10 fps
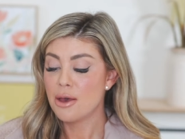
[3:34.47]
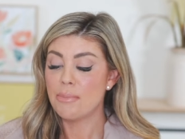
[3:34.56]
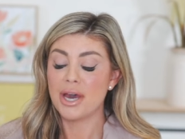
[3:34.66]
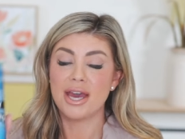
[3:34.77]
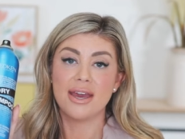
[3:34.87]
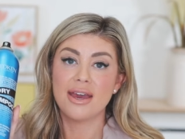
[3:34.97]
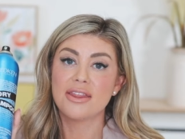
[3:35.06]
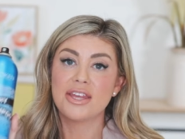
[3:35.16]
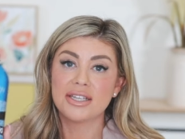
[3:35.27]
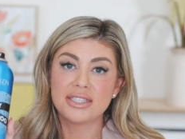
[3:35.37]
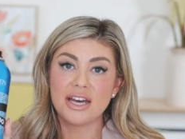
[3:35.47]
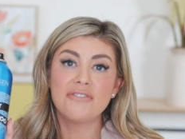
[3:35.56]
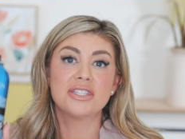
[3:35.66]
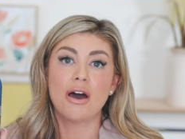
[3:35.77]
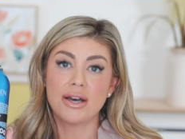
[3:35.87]
but this stuff
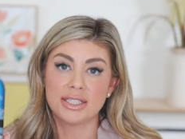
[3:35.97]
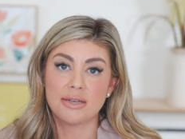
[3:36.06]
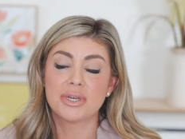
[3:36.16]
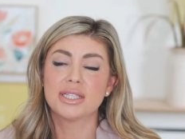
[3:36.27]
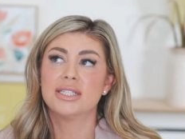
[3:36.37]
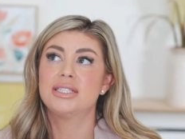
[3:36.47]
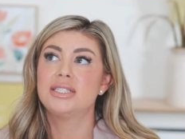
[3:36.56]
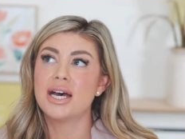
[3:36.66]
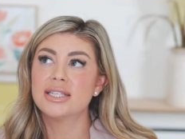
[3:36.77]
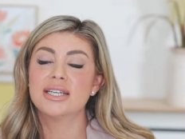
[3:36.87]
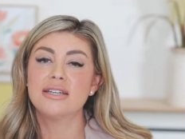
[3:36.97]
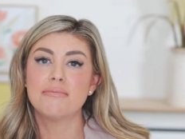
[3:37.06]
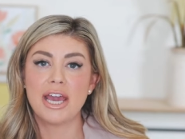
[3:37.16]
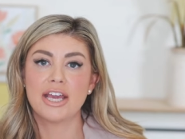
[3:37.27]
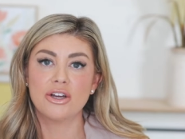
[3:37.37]
is awesome because it doesn't
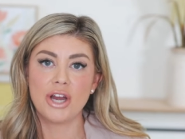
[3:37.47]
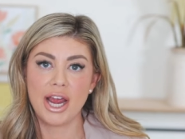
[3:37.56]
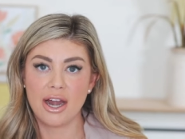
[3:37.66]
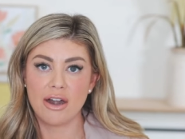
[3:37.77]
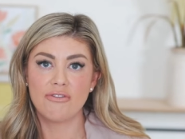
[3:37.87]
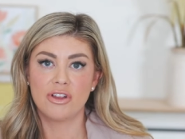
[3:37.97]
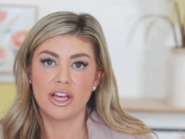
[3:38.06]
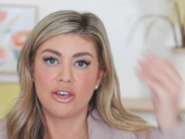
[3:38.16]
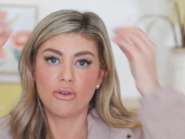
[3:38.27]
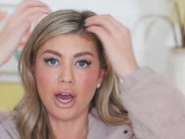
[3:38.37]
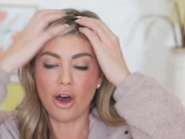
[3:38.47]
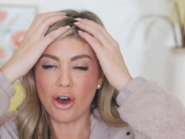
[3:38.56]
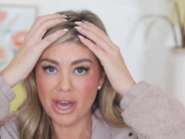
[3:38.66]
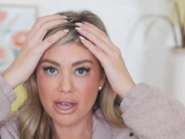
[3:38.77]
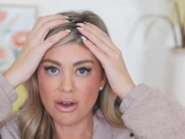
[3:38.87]
make your hair feel like you got
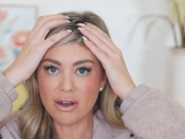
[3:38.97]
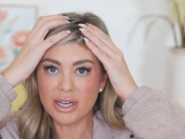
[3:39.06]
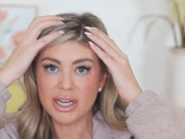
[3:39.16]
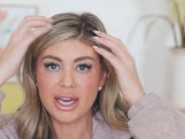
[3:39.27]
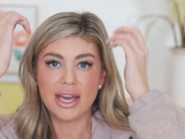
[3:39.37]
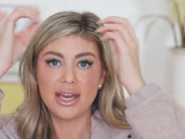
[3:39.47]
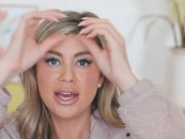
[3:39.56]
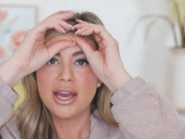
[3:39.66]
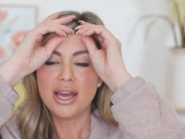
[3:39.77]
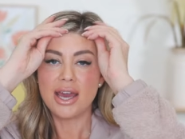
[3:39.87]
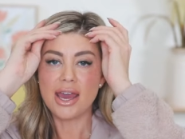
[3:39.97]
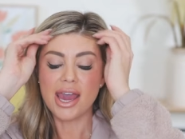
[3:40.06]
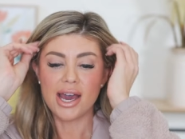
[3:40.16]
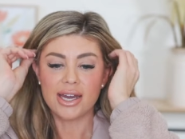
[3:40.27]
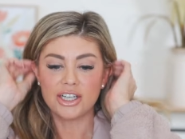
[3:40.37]
all that gunk in it,
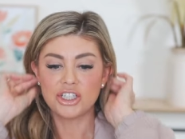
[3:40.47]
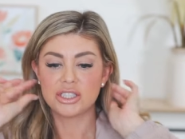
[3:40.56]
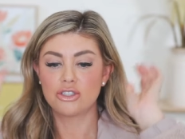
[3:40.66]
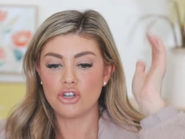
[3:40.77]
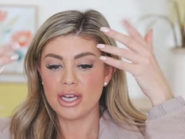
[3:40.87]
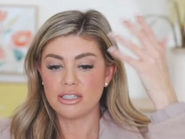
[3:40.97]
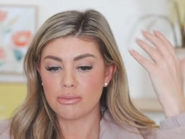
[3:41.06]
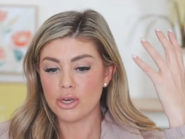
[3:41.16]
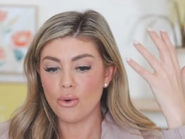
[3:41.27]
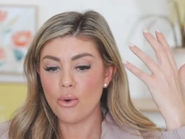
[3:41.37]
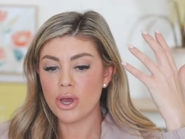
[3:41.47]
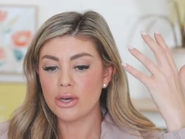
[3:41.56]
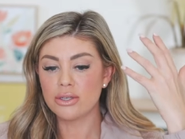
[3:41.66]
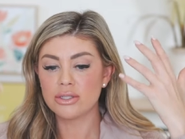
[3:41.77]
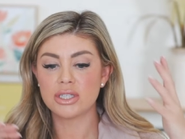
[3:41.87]
and it just dries up the
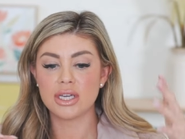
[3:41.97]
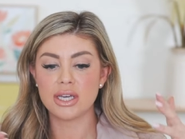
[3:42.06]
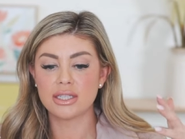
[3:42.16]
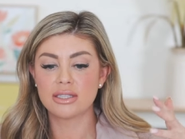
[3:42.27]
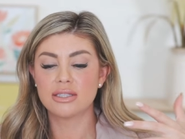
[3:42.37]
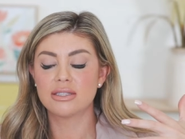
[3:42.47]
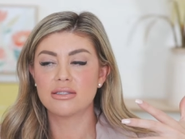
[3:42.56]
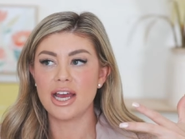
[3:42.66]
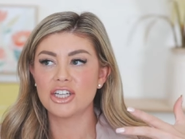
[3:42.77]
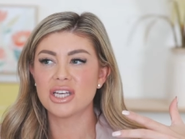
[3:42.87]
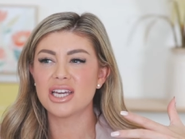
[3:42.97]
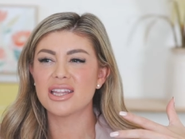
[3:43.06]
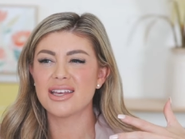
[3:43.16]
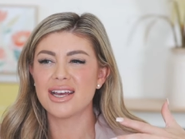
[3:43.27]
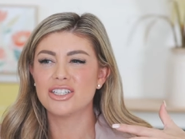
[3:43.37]
oils. It's, I just like
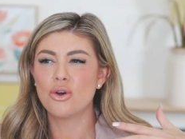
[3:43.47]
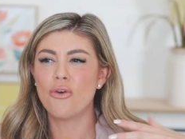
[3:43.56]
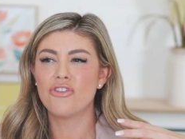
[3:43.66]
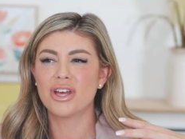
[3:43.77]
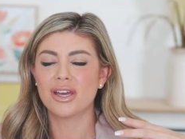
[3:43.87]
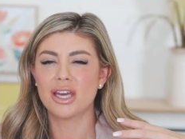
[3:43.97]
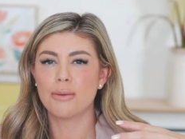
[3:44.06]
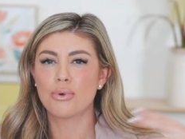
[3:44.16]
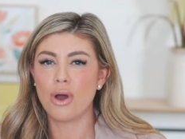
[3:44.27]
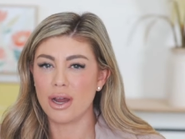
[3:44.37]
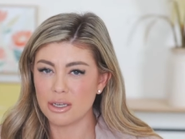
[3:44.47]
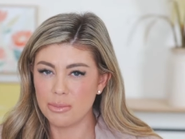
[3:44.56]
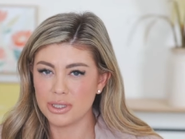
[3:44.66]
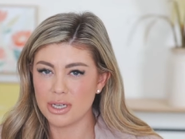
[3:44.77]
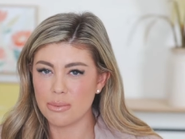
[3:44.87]
it that I don't feel like I get product
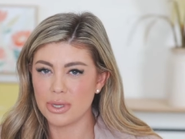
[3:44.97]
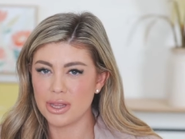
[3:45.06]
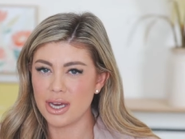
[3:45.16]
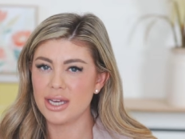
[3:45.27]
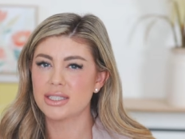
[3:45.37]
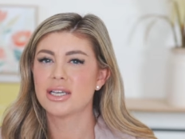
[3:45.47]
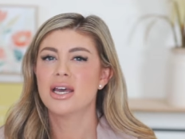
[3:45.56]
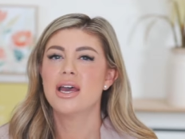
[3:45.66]
buildup with that.